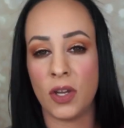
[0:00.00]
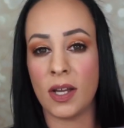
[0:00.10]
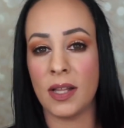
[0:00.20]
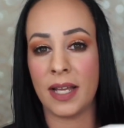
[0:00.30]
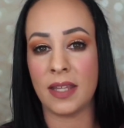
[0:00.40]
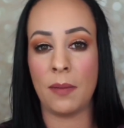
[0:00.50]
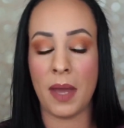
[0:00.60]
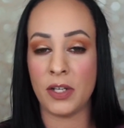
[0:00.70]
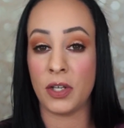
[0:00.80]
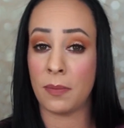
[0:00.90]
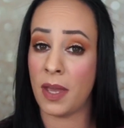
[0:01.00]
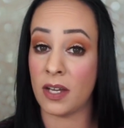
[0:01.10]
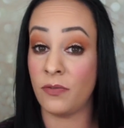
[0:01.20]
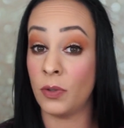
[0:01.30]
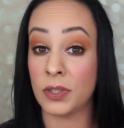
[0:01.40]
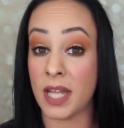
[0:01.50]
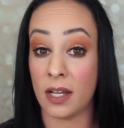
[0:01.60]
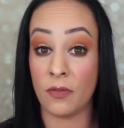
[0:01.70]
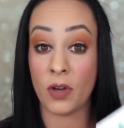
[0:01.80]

can collect them and you can make a full deck of